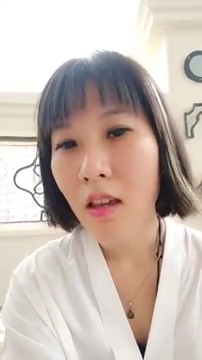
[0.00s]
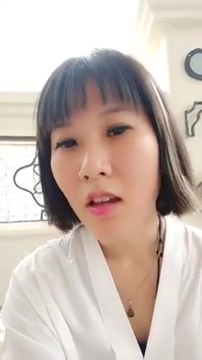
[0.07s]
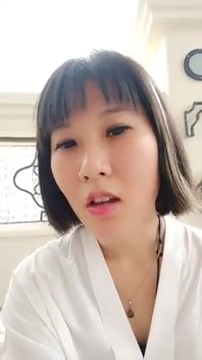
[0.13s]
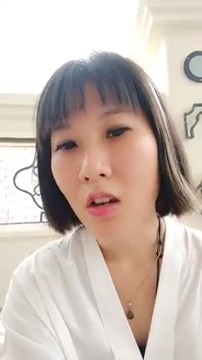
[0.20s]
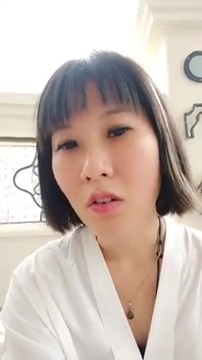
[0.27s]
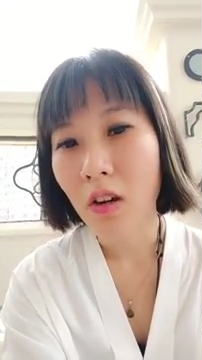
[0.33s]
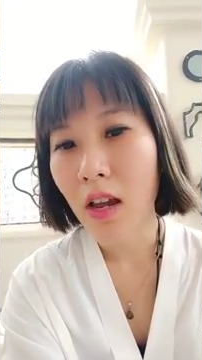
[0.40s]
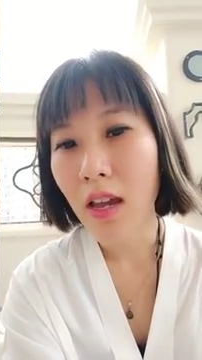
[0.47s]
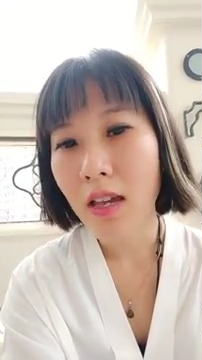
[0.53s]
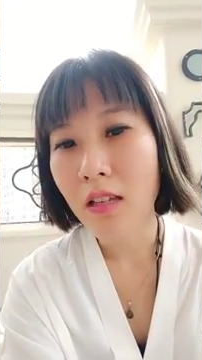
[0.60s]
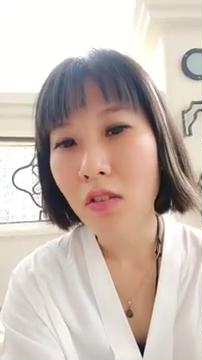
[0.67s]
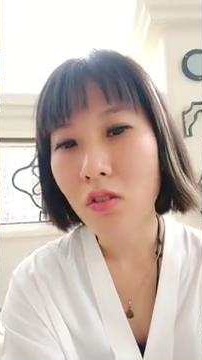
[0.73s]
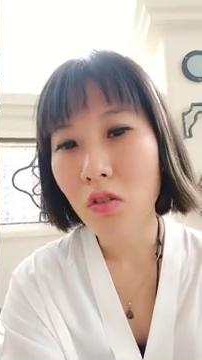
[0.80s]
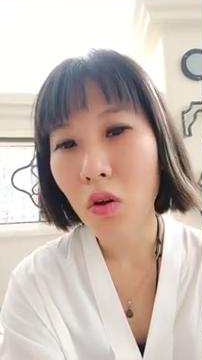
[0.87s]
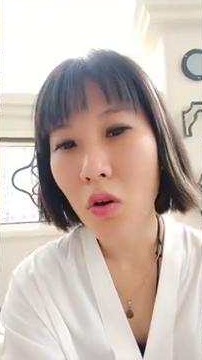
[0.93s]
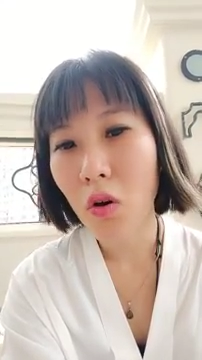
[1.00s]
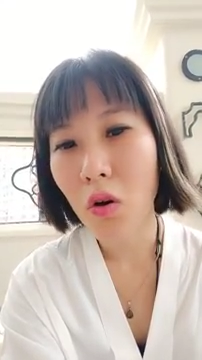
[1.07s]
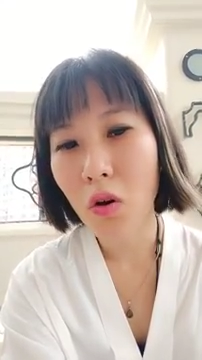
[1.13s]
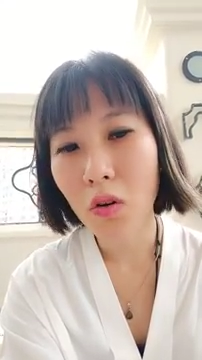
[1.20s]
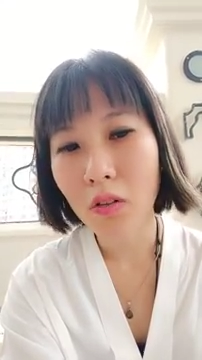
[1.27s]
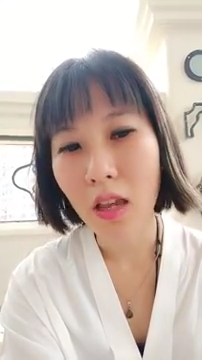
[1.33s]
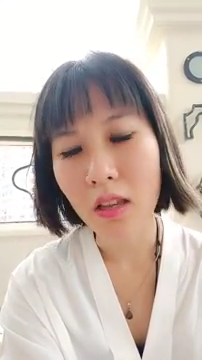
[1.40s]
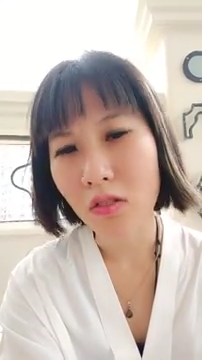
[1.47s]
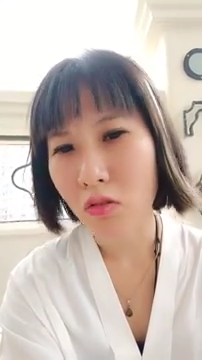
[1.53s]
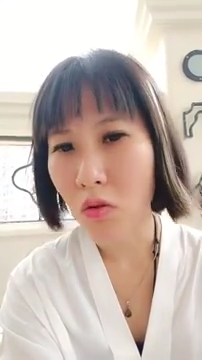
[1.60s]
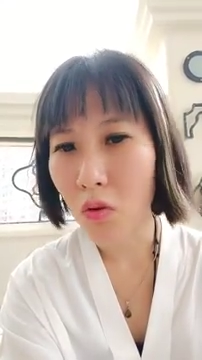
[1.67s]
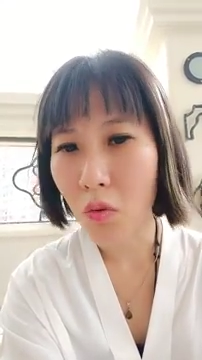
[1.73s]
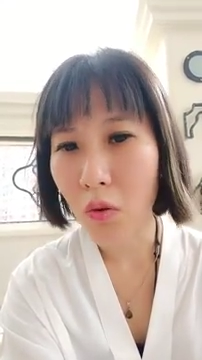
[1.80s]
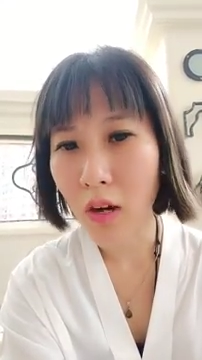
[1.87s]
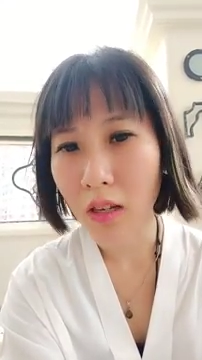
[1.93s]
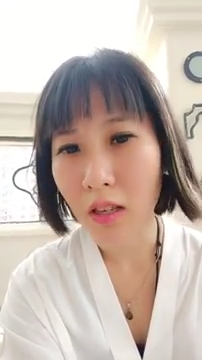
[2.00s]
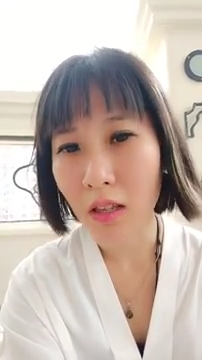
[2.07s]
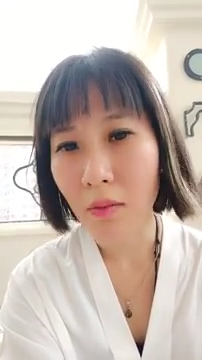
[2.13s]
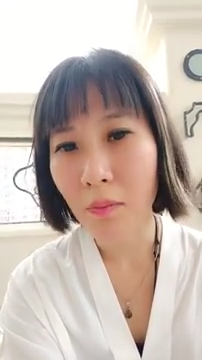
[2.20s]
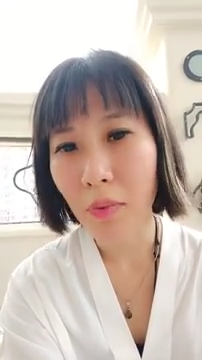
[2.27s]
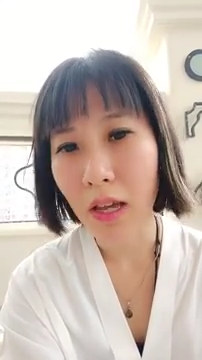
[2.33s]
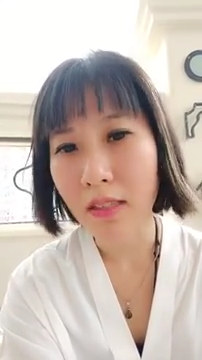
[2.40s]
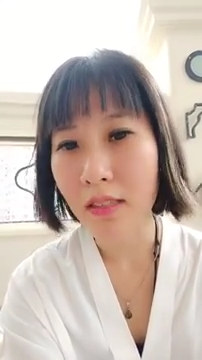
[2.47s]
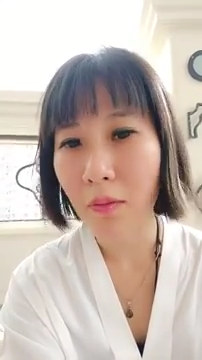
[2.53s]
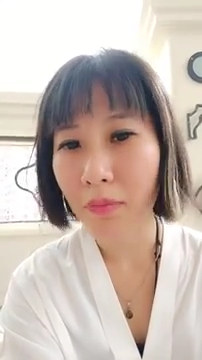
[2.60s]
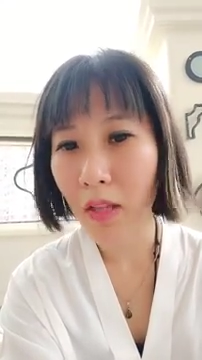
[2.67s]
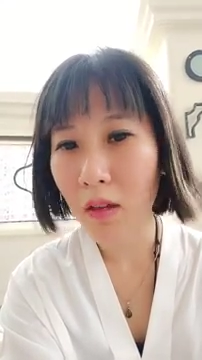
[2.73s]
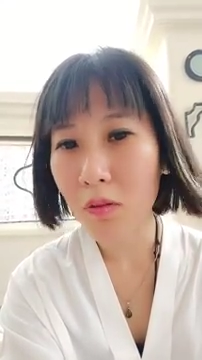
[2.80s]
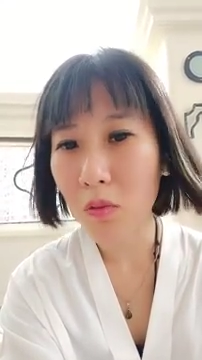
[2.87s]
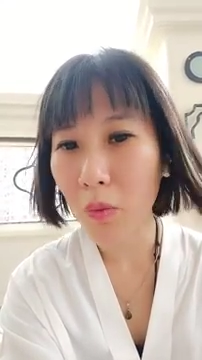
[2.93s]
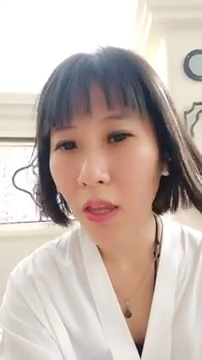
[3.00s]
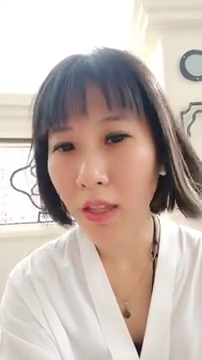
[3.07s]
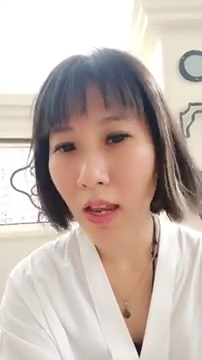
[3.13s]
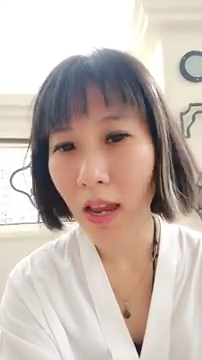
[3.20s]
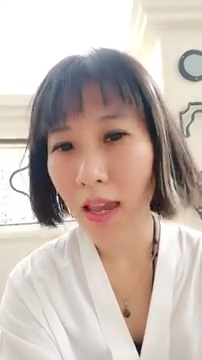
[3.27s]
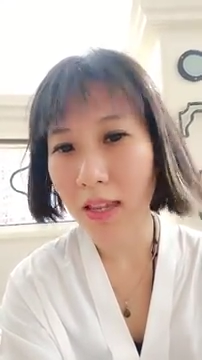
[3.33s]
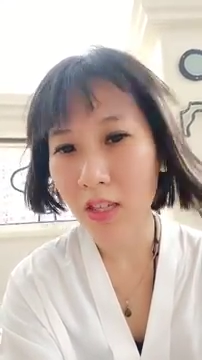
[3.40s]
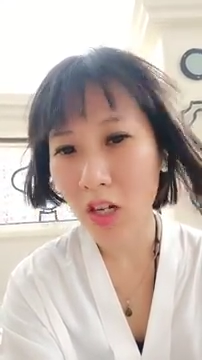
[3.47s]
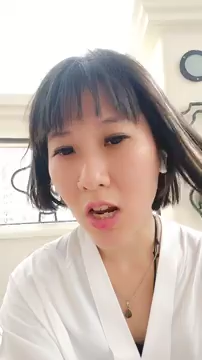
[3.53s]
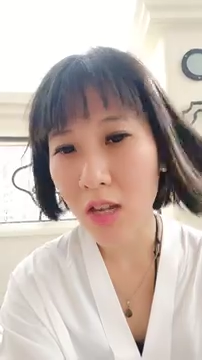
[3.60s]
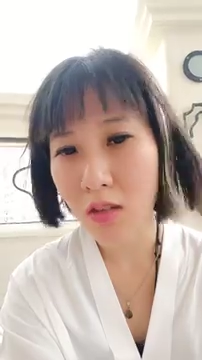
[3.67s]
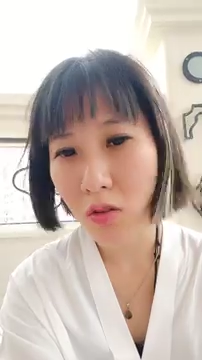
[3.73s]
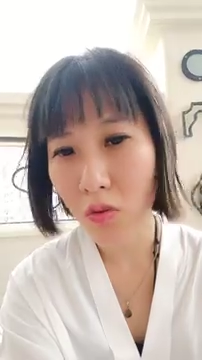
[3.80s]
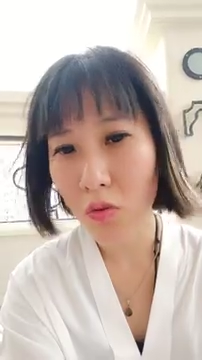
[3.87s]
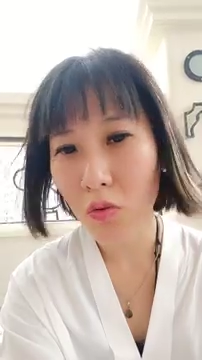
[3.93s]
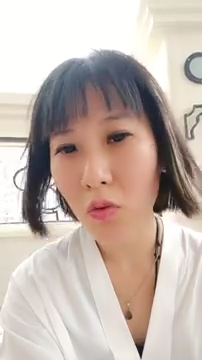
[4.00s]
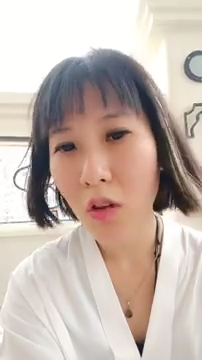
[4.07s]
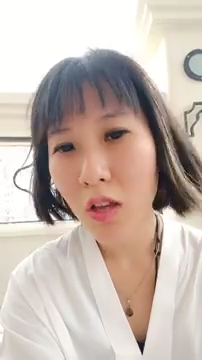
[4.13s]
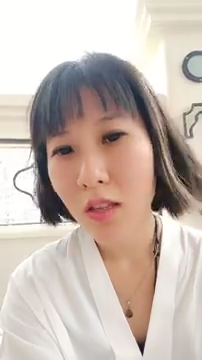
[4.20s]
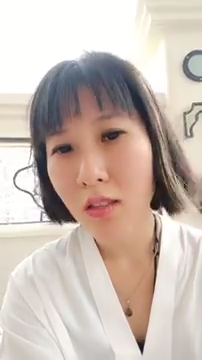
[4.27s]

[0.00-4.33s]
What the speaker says: Alright, so there's no cracking, but sometimes when I adjust you,